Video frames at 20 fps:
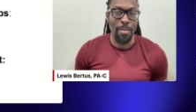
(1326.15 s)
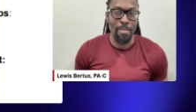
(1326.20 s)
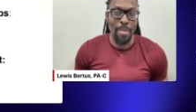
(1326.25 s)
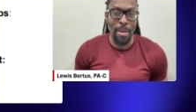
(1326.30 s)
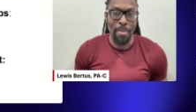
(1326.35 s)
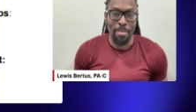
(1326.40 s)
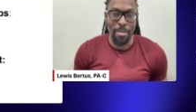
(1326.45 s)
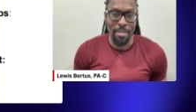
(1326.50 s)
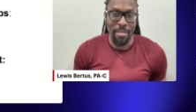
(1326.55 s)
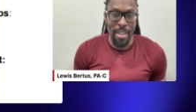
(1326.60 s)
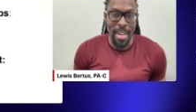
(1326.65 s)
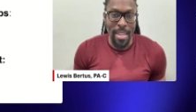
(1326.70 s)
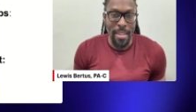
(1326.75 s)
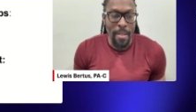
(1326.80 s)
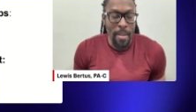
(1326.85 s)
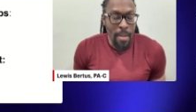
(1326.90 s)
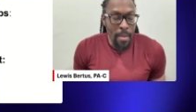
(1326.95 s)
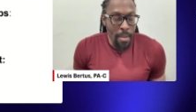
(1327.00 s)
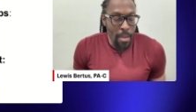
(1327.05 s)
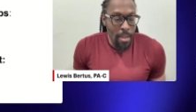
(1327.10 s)
Pepper, right,
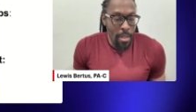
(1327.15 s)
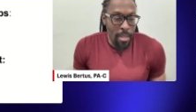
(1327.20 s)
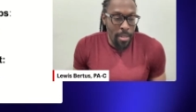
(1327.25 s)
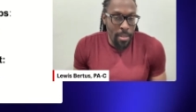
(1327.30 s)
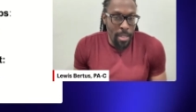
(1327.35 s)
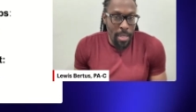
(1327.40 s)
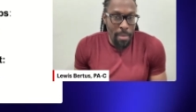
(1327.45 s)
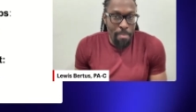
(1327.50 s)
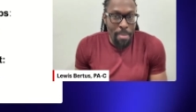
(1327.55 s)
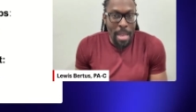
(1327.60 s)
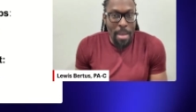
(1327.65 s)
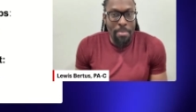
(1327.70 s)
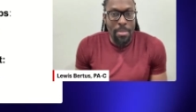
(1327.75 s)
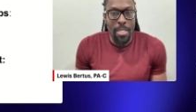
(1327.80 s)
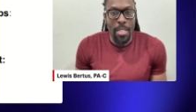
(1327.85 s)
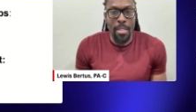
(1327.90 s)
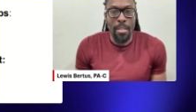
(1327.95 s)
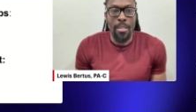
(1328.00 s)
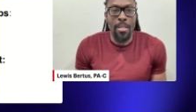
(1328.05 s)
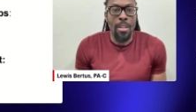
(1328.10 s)
and
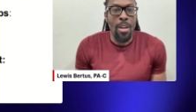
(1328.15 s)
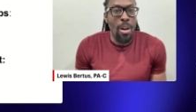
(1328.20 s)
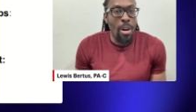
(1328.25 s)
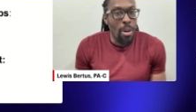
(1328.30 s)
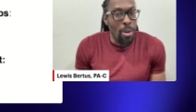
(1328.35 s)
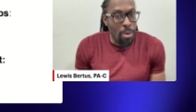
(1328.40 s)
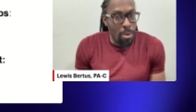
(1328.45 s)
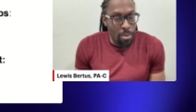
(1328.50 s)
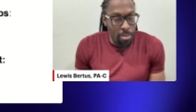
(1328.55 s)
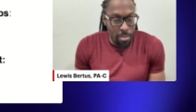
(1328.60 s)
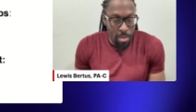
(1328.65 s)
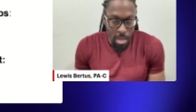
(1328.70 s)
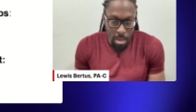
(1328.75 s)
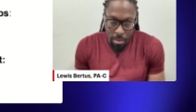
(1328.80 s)
Pepsi. No.